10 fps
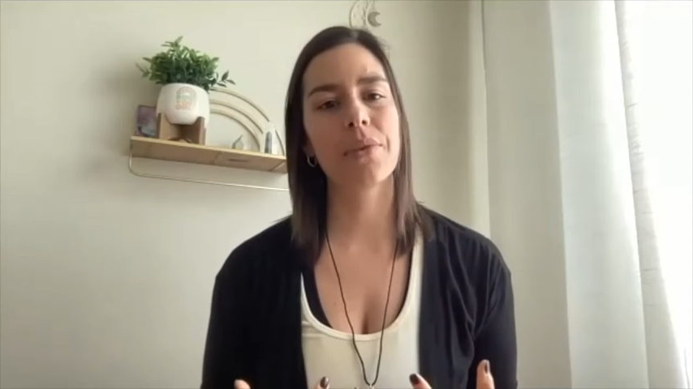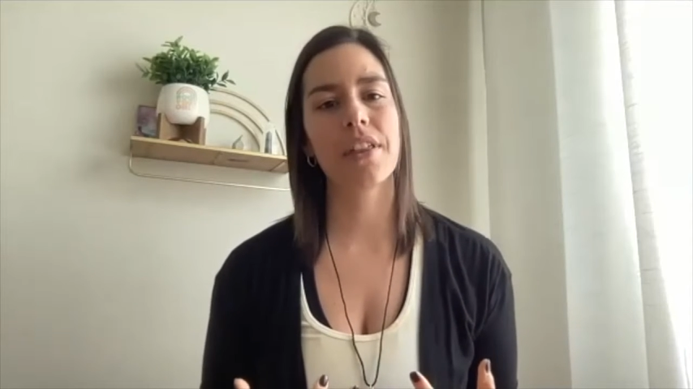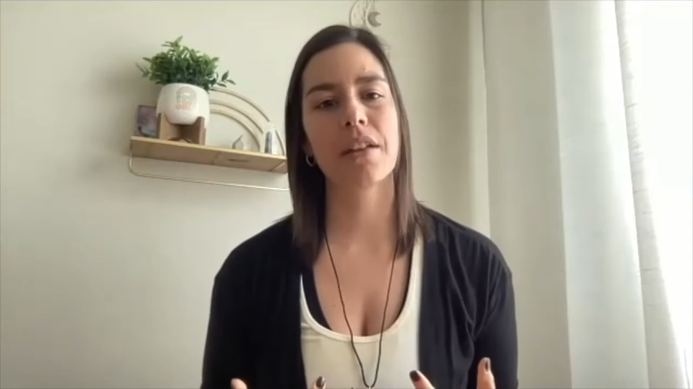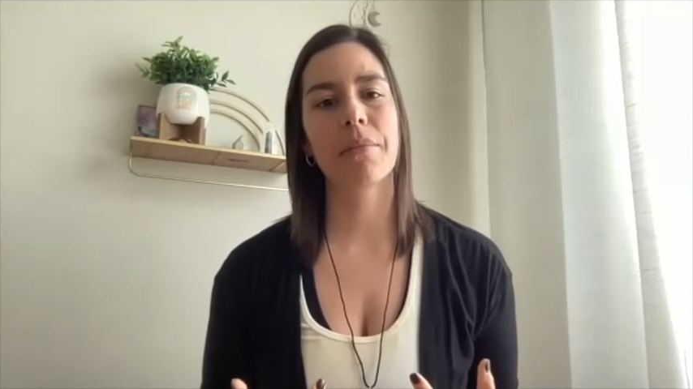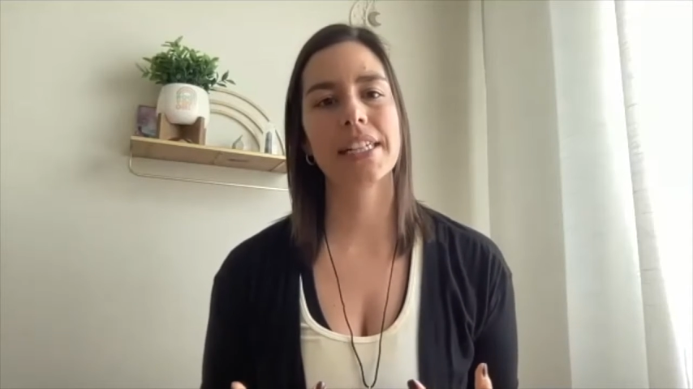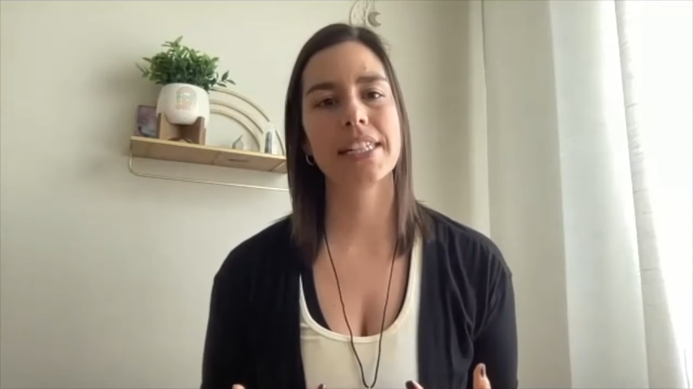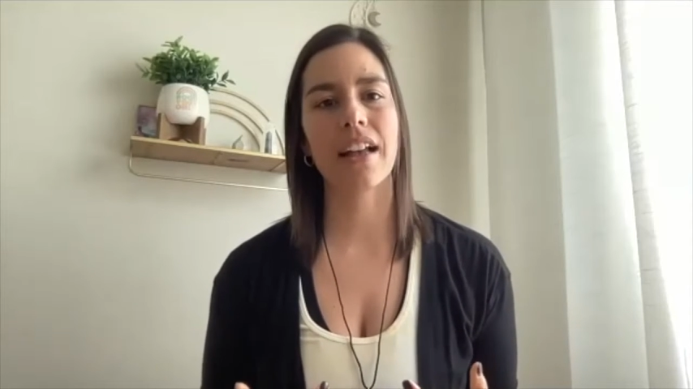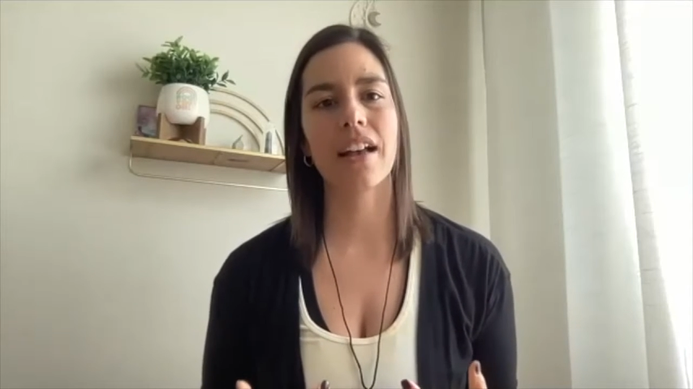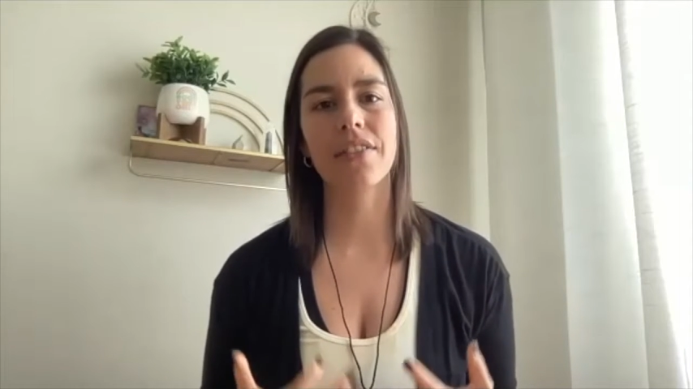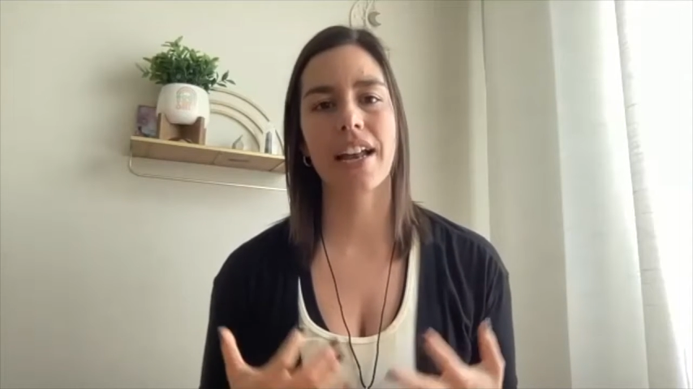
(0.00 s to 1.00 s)
within
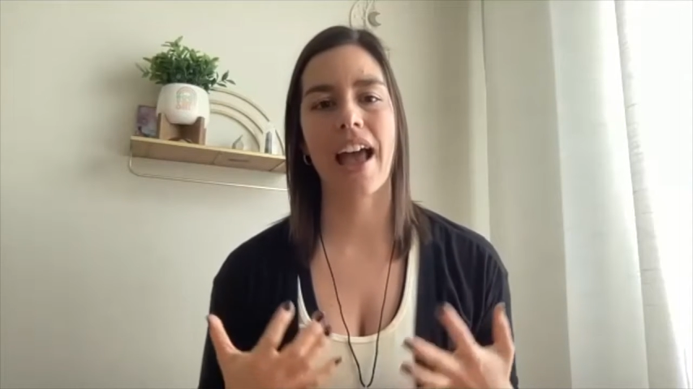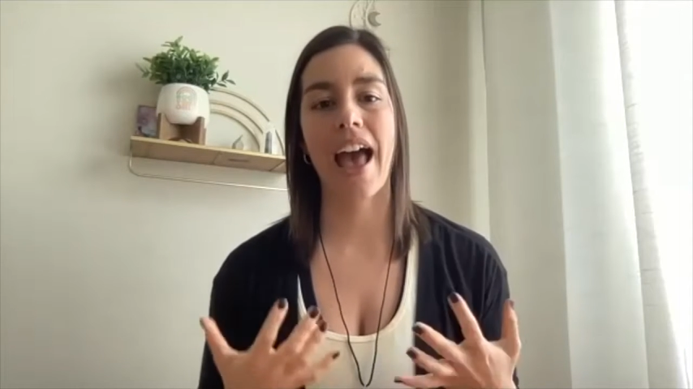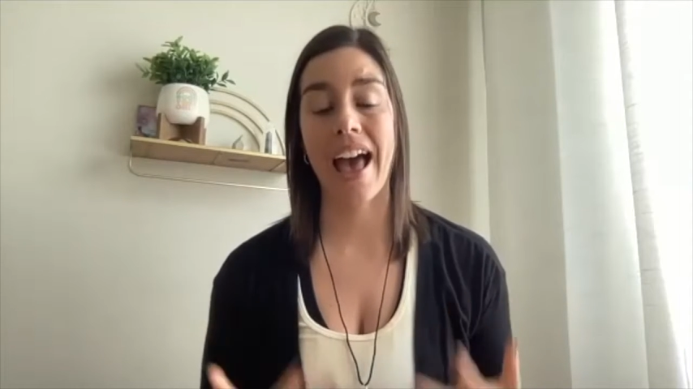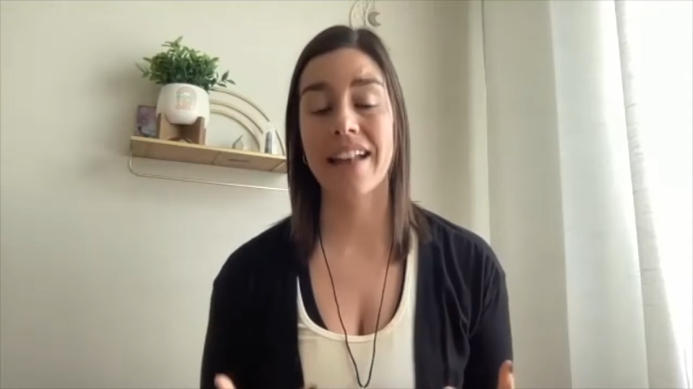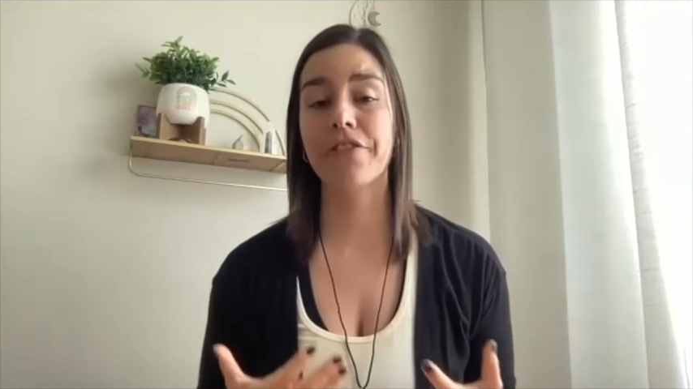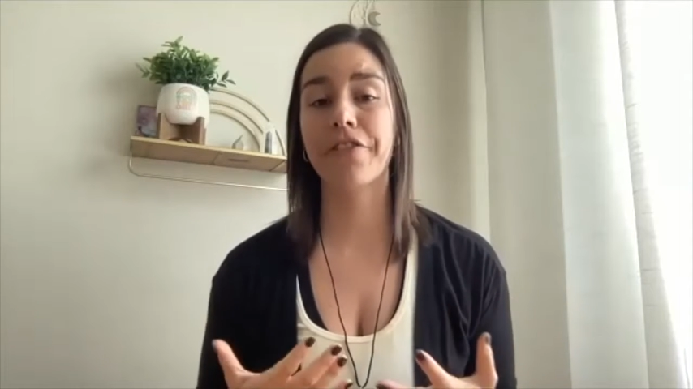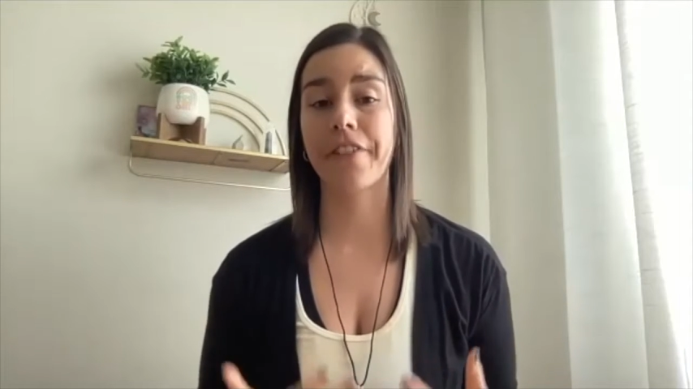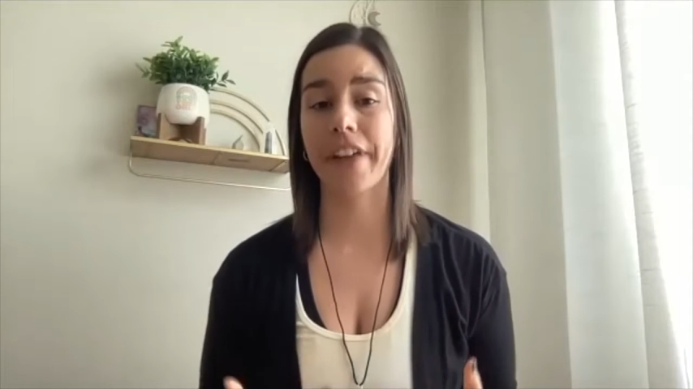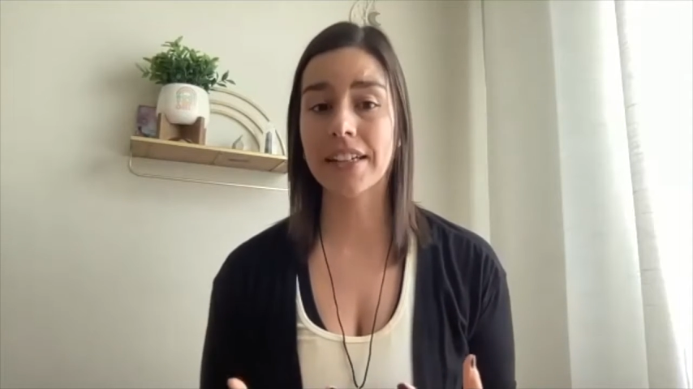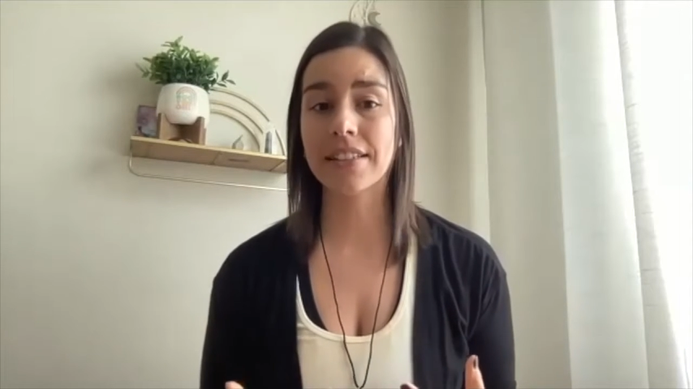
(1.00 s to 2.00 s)
myself that I hadn't
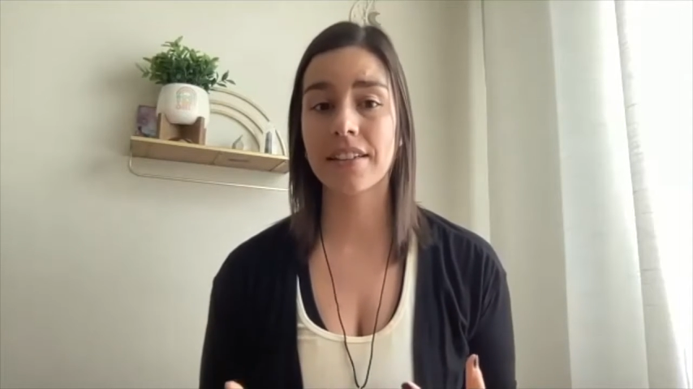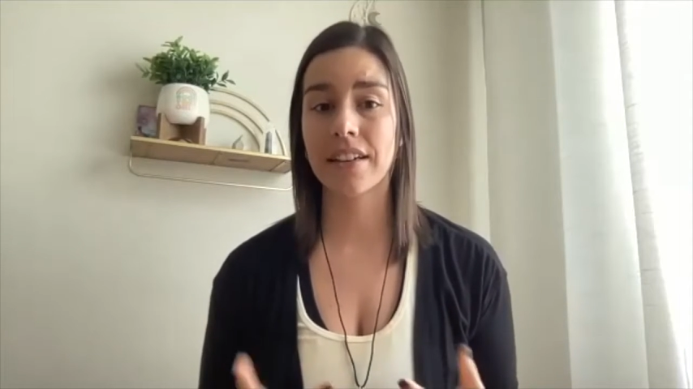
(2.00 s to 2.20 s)
felt,